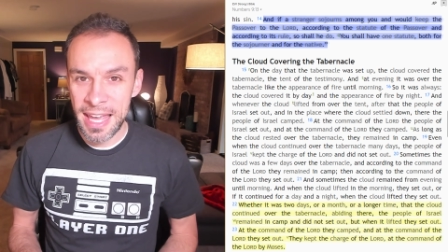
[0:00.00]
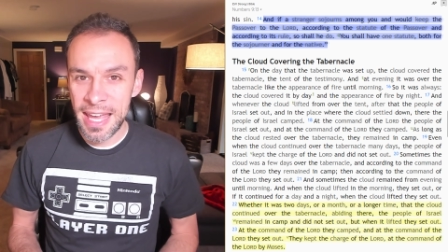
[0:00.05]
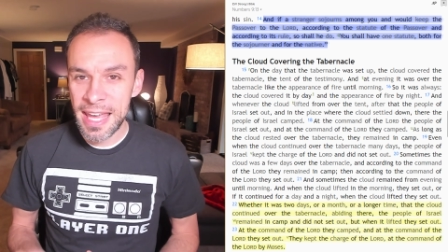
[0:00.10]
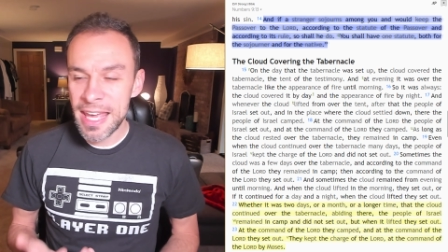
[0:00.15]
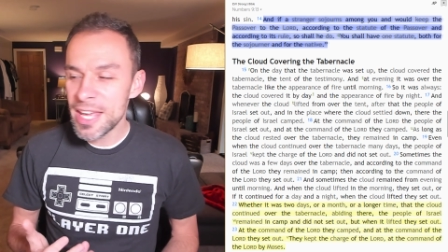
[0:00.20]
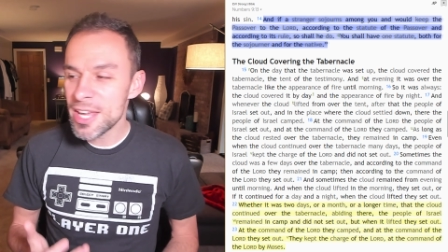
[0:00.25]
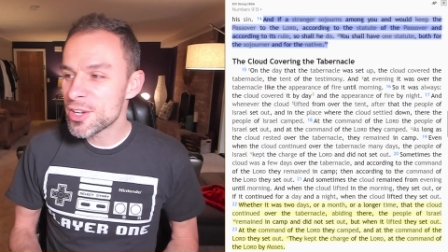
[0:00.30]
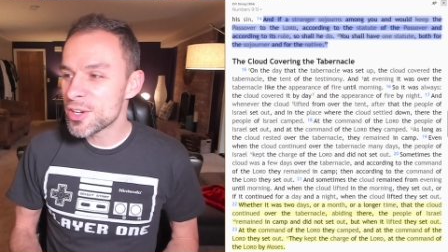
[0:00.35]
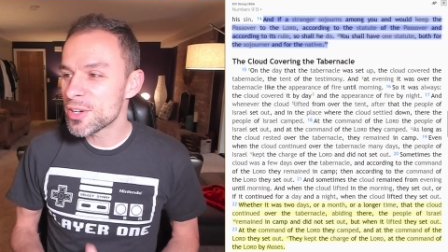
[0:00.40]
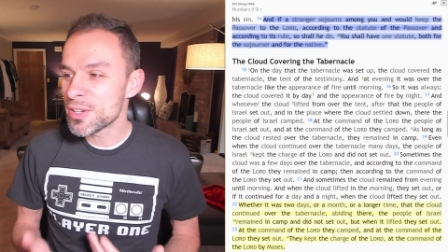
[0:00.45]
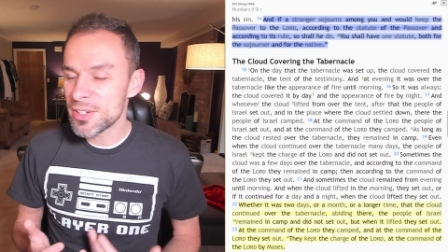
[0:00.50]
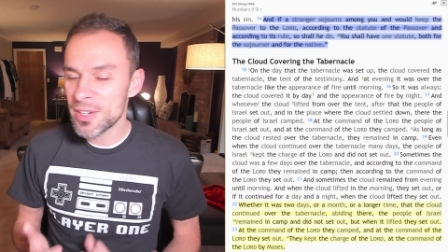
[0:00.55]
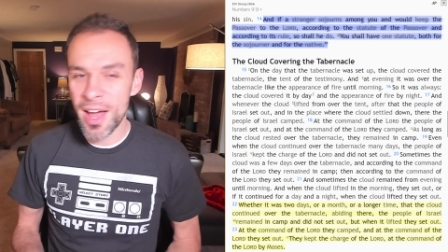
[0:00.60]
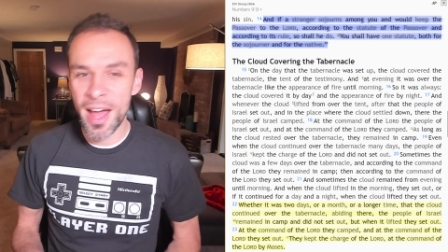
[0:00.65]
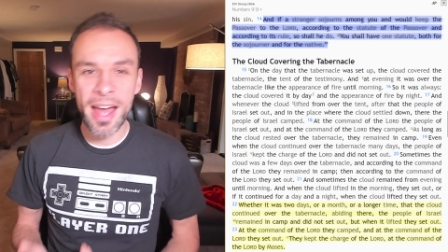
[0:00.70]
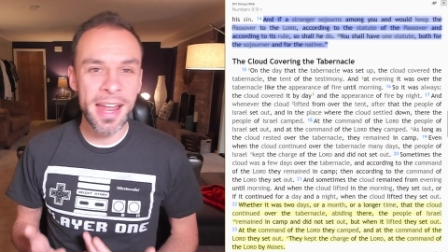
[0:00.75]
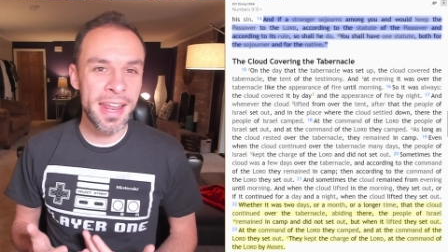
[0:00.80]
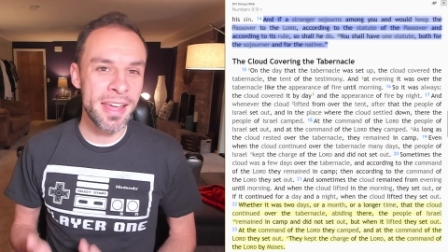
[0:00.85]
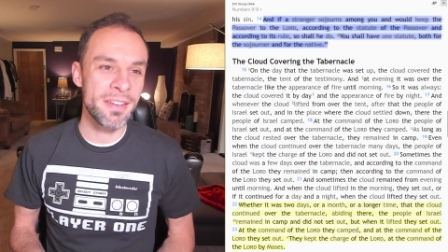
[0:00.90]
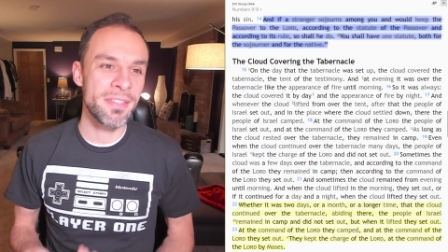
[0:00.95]
He could
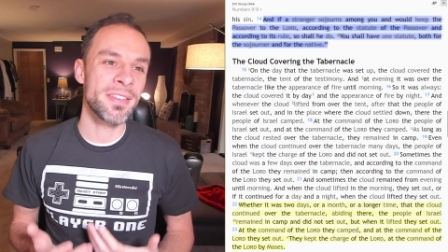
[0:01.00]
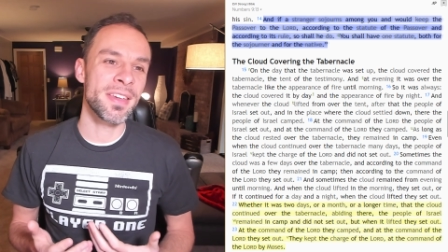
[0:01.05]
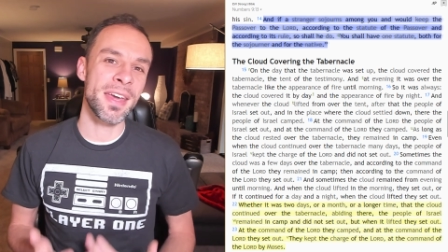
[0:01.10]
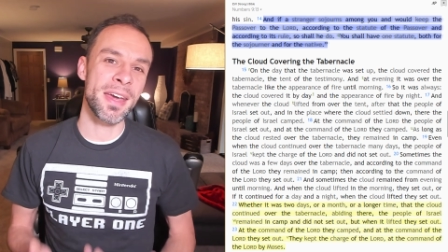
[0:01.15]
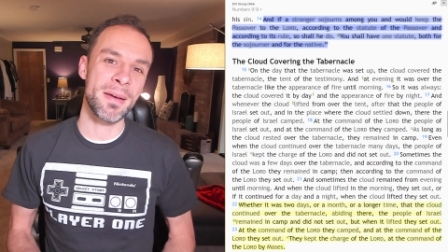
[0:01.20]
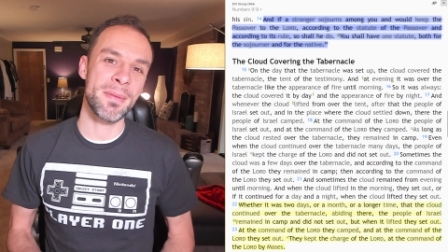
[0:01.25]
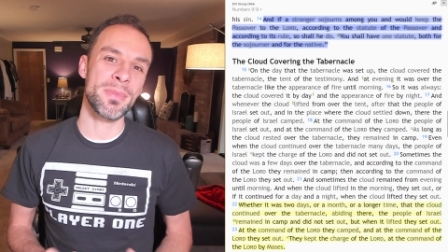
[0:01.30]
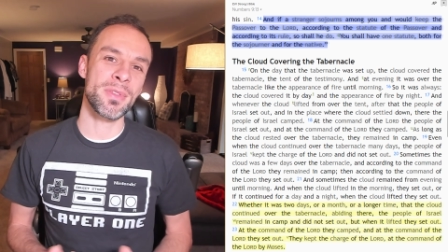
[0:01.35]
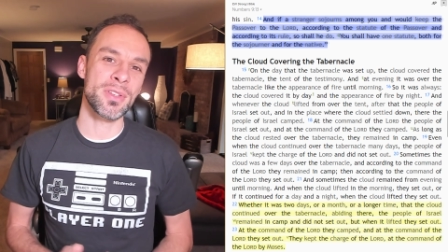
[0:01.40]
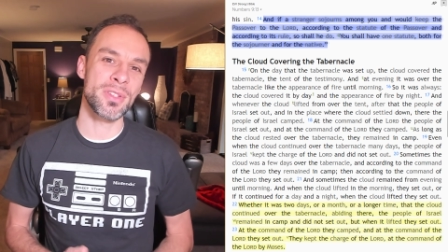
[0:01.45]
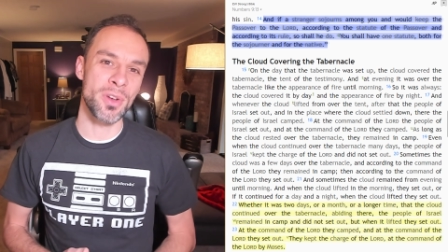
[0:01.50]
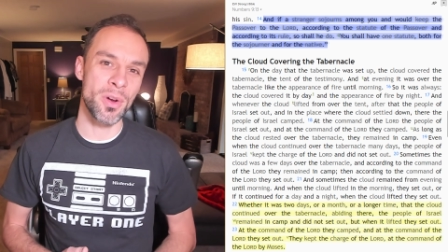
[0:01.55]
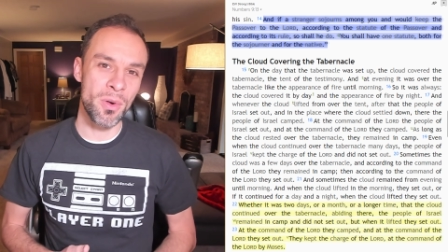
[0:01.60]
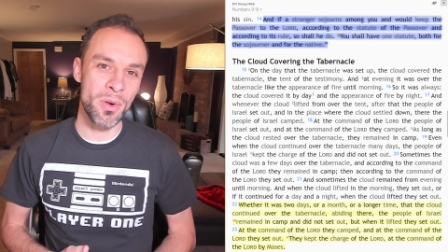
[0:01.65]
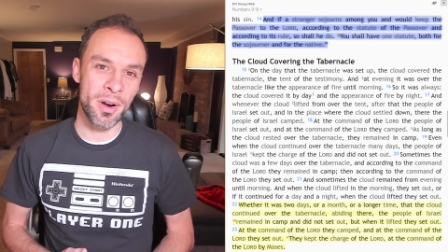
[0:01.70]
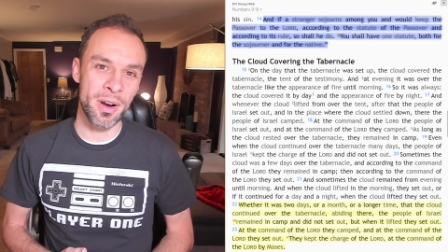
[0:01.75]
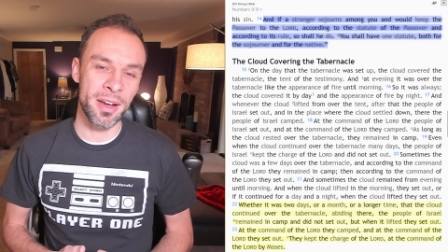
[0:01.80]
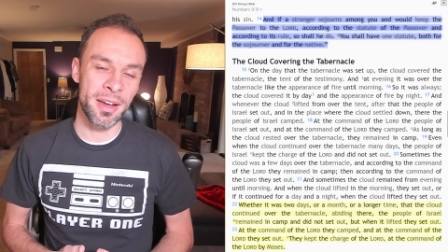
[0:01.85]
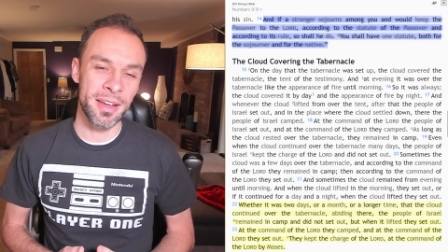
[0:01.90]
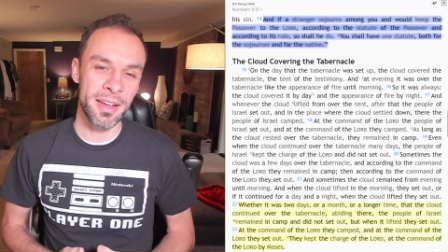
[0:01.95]
not have kept the
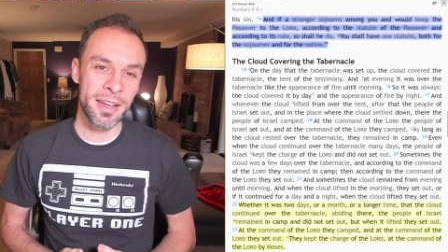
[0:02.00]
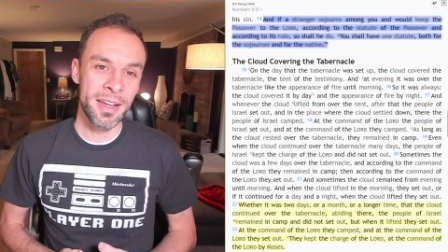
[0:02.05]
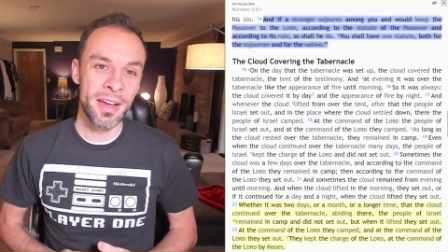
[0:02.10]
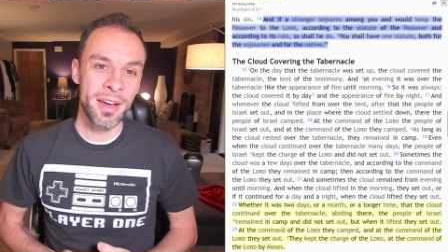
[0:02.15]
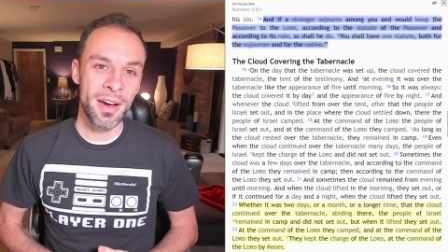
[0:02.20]
Torah